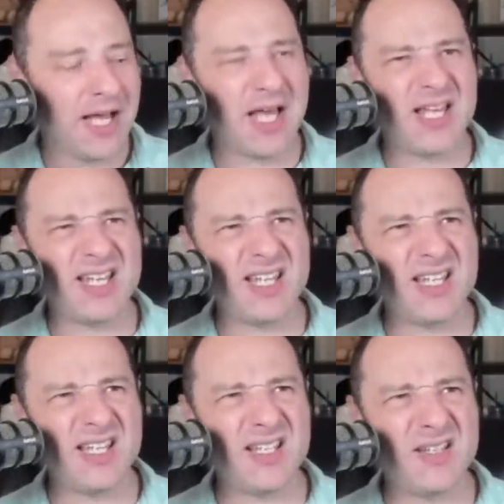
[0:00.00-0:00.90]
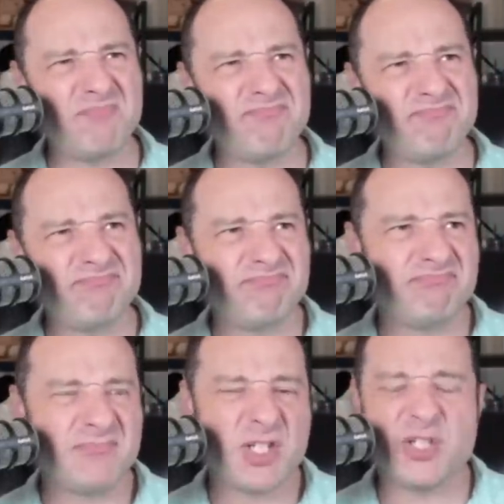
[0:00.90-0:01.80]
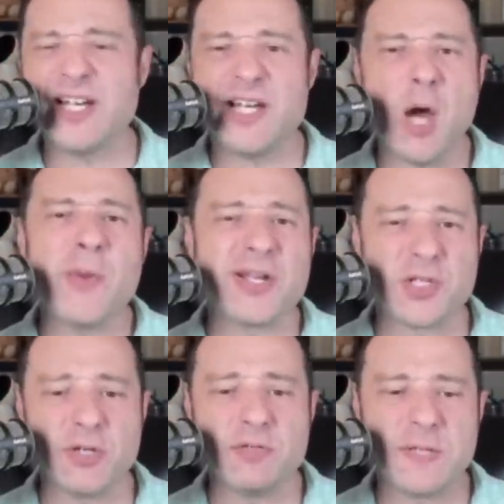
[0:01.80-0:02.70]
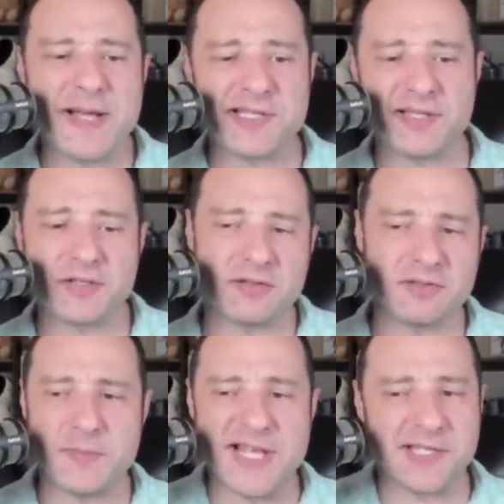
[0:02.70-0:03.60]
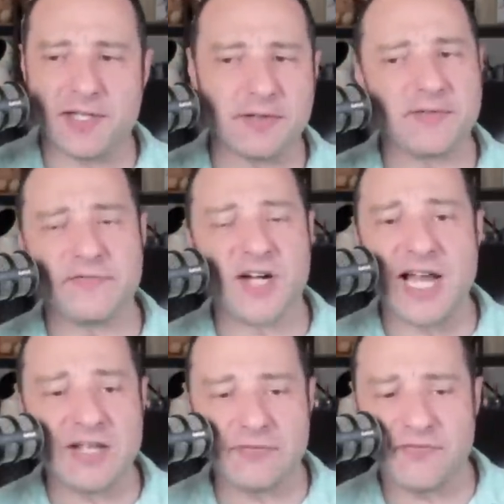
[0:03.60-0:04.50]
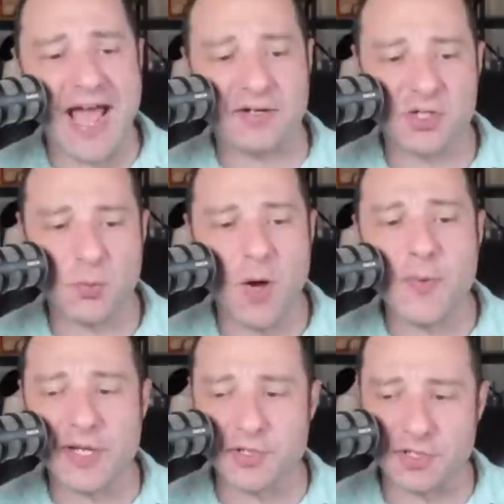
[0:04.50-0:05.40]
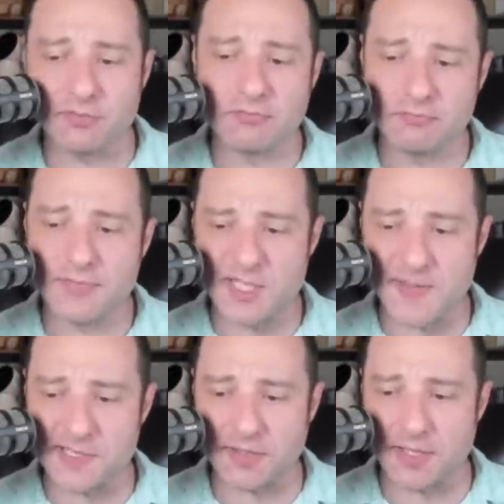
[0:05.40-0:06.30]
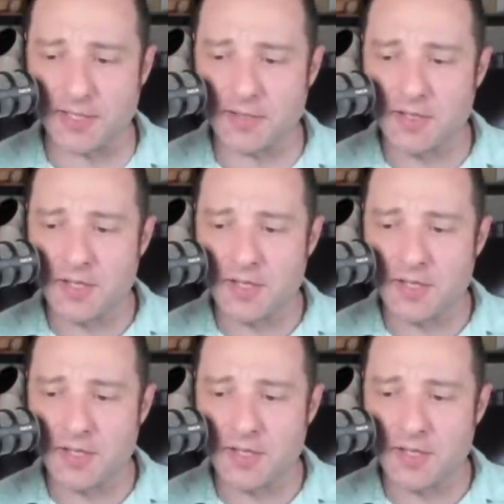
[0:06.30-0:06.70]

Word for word: Um, to like a week or two. Depends on the depends on a variety of factors. A week or two. That's basically it.